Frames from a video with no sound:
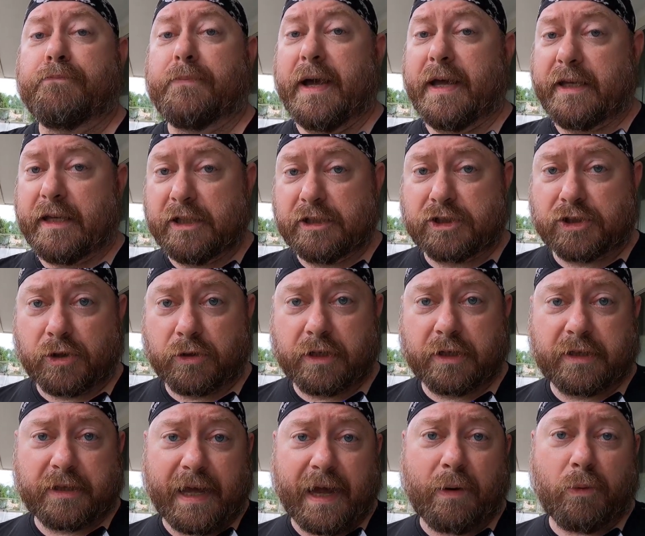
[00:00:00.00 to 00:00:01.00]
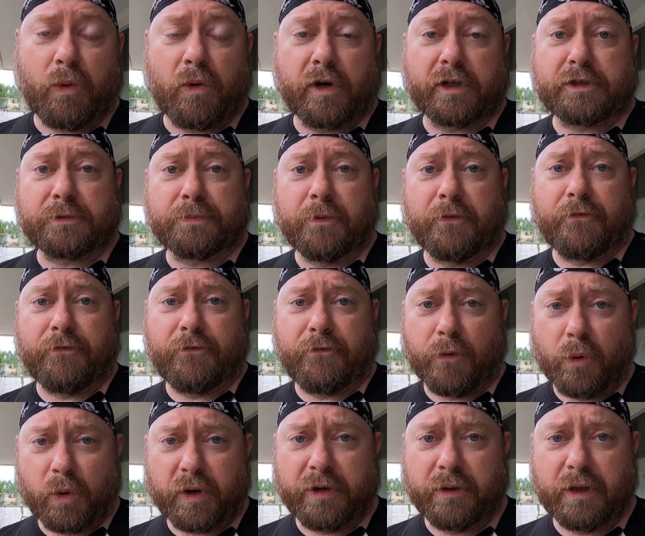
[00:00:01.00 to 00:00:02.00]
making sure that that works
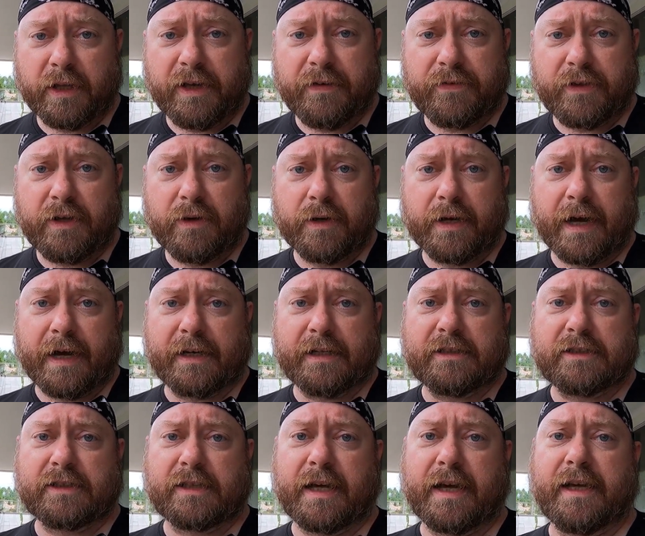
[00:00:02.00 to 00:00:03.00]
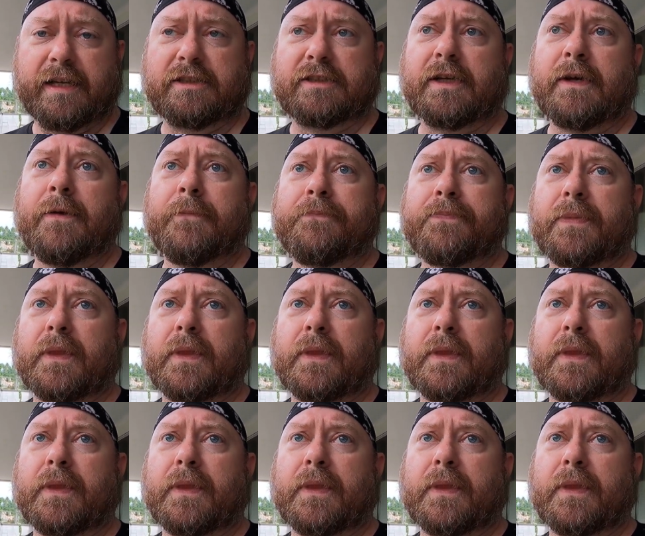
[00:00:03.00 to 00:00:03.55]
before you leave the United States.